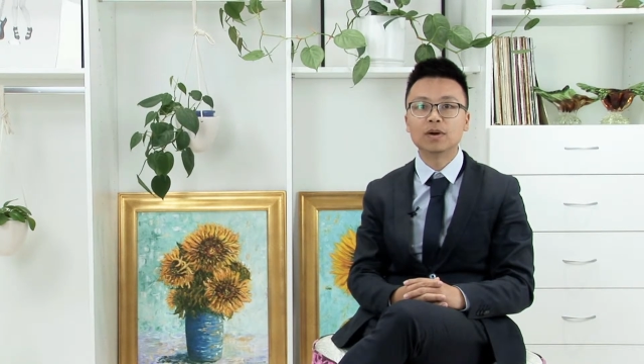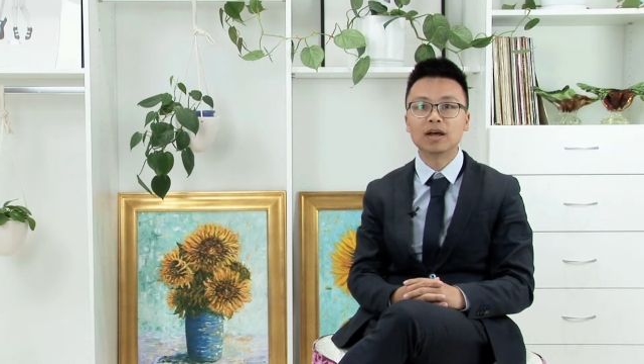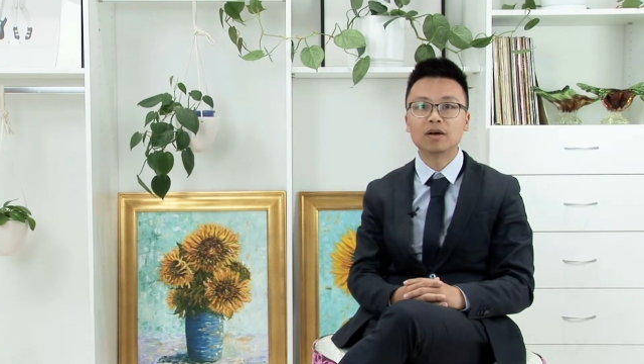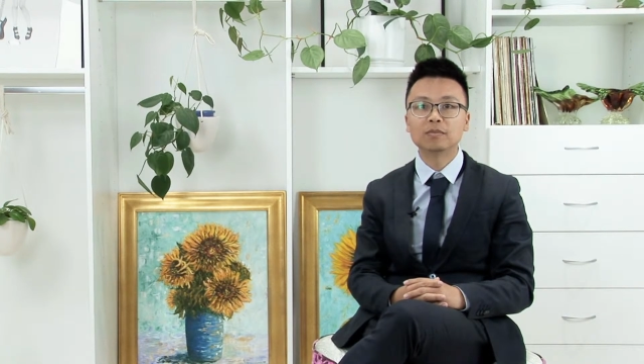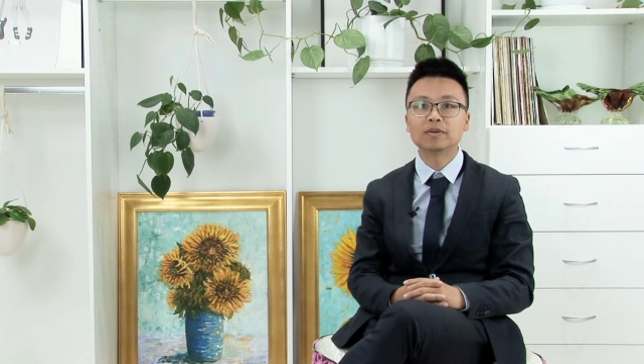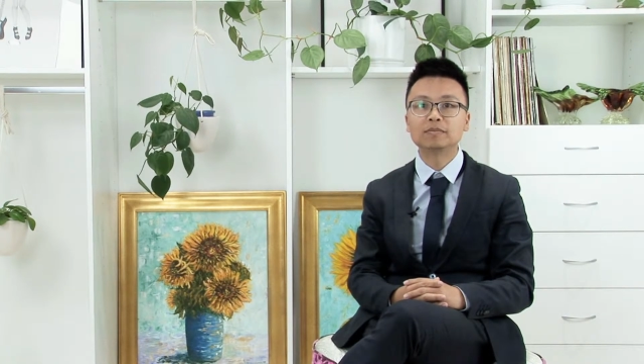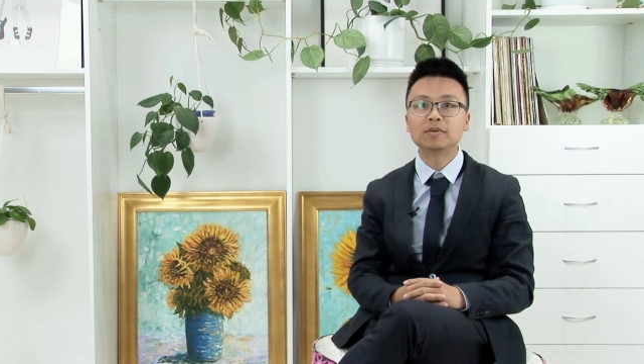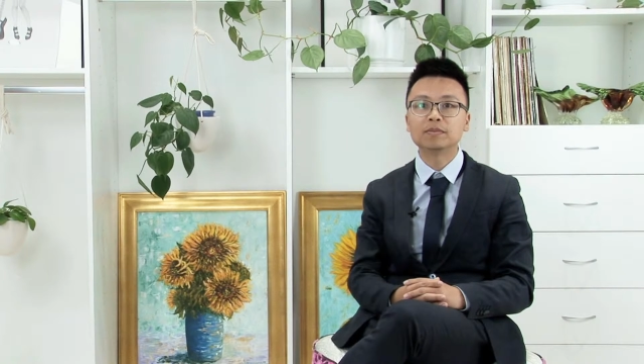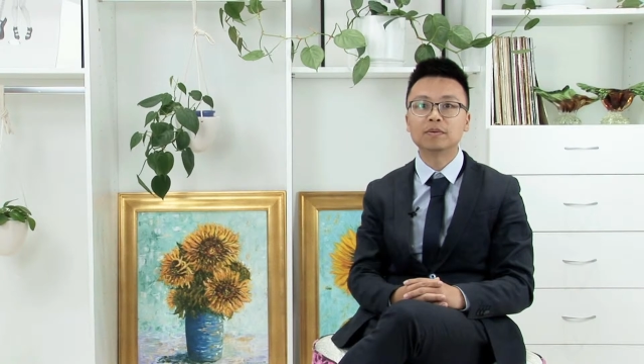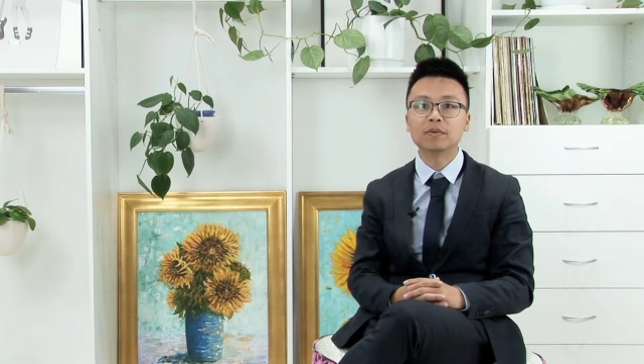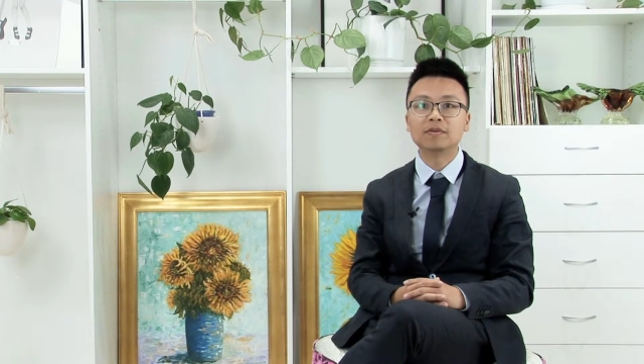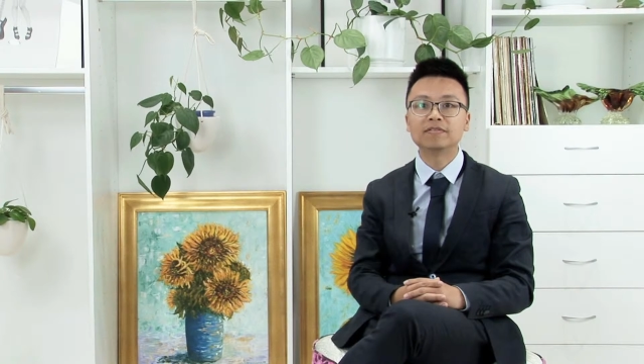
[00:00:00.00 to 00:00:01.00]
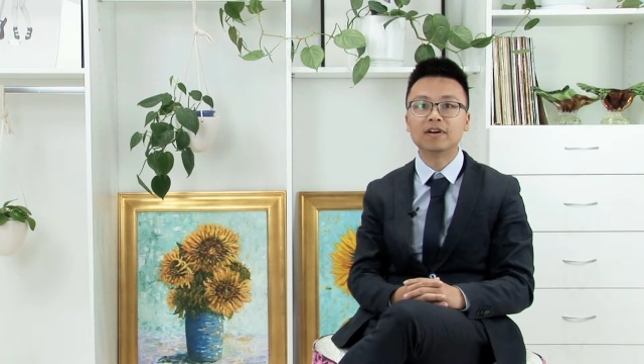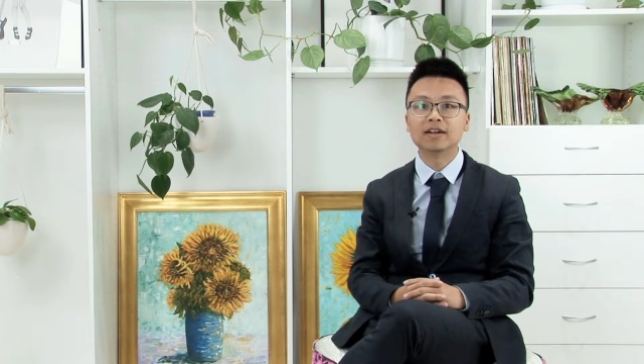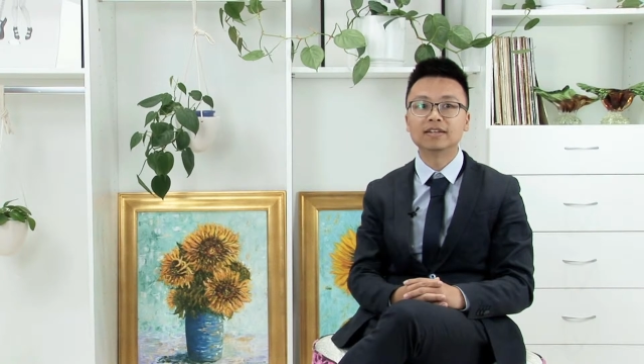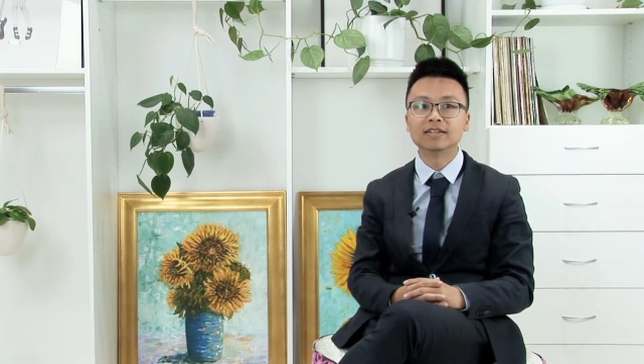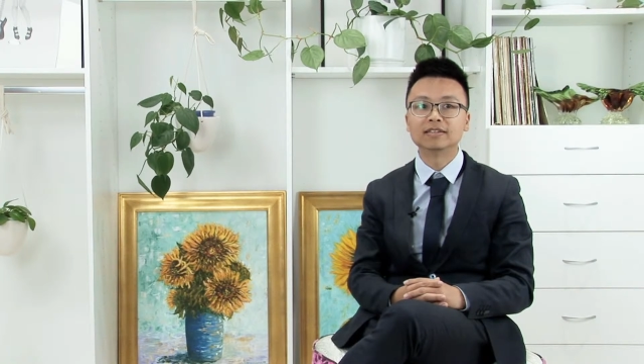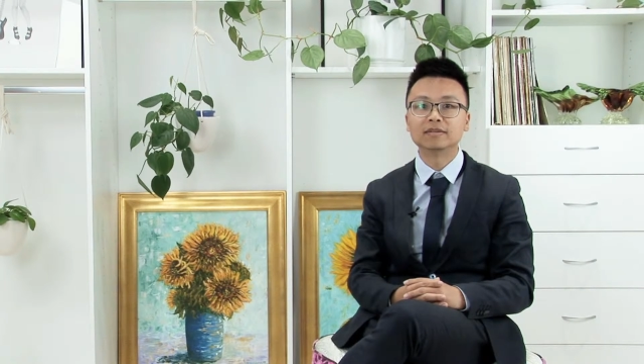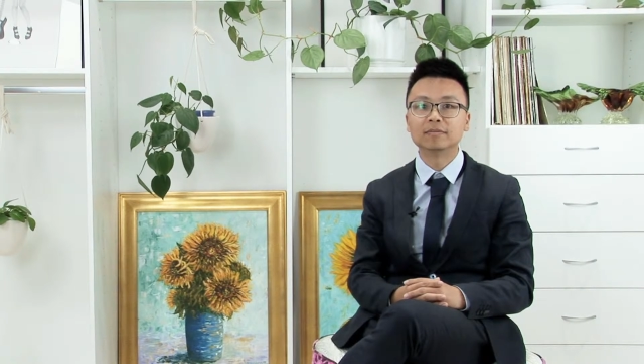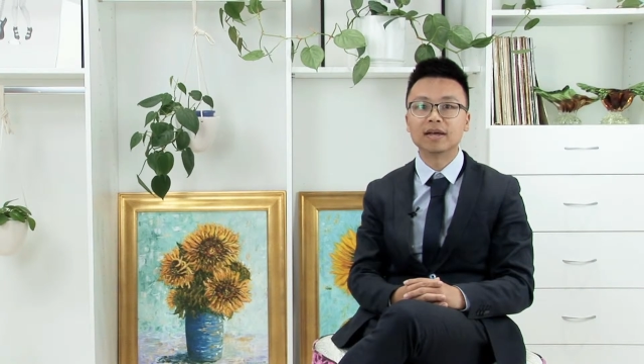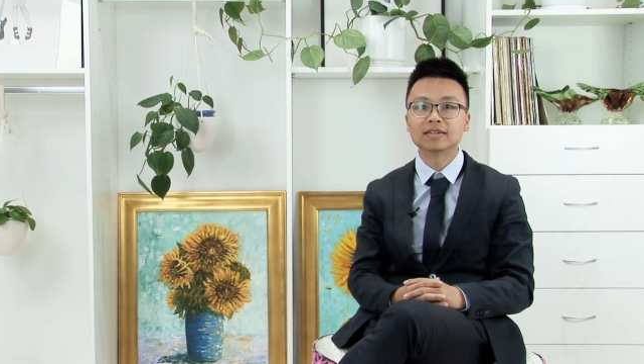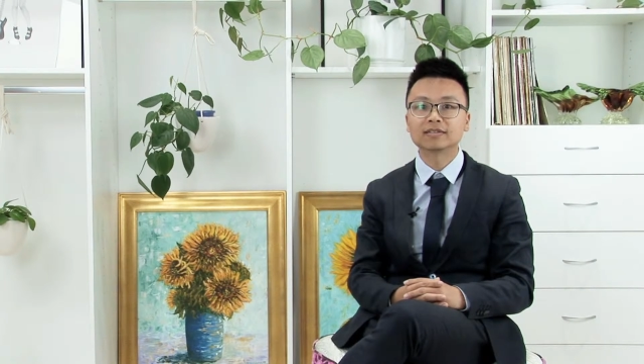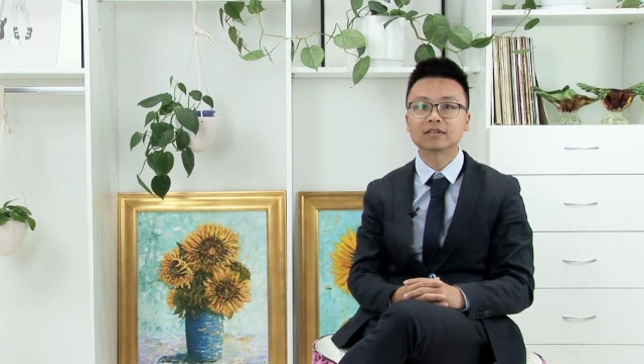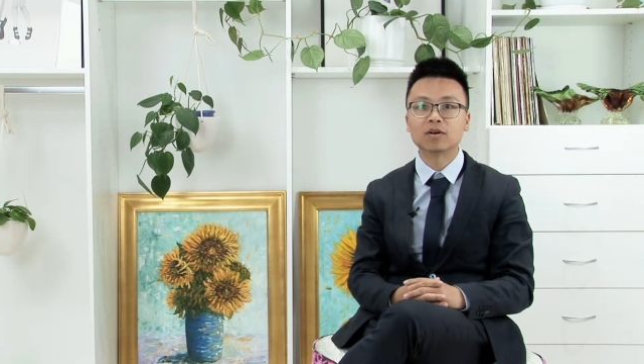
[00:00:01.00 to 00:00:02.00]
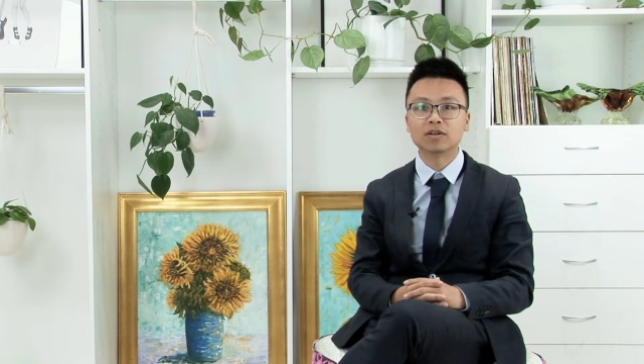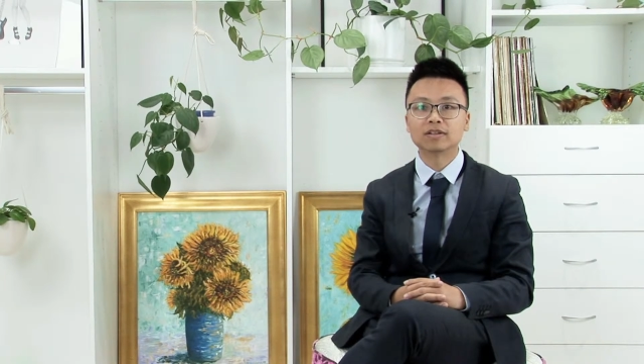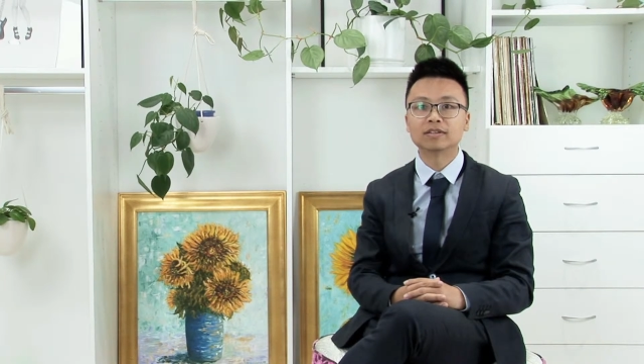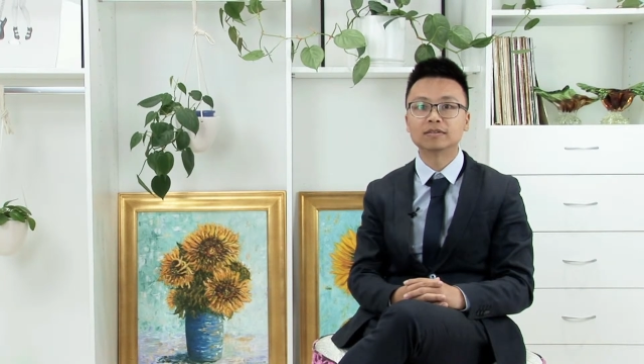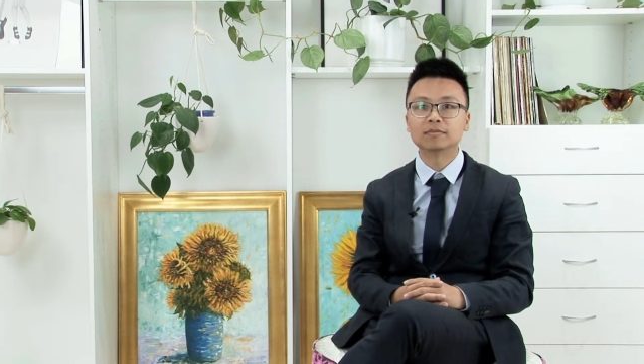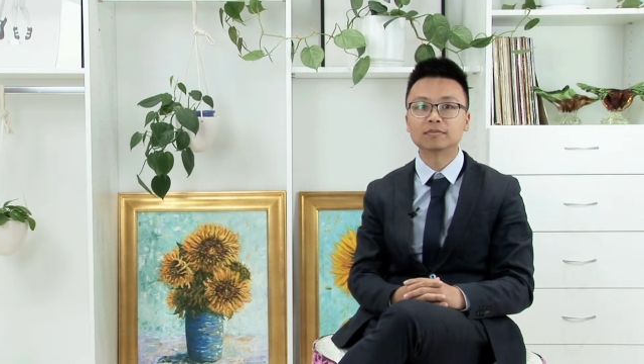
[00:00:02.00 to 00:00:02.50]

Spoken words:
helping people finding the best quality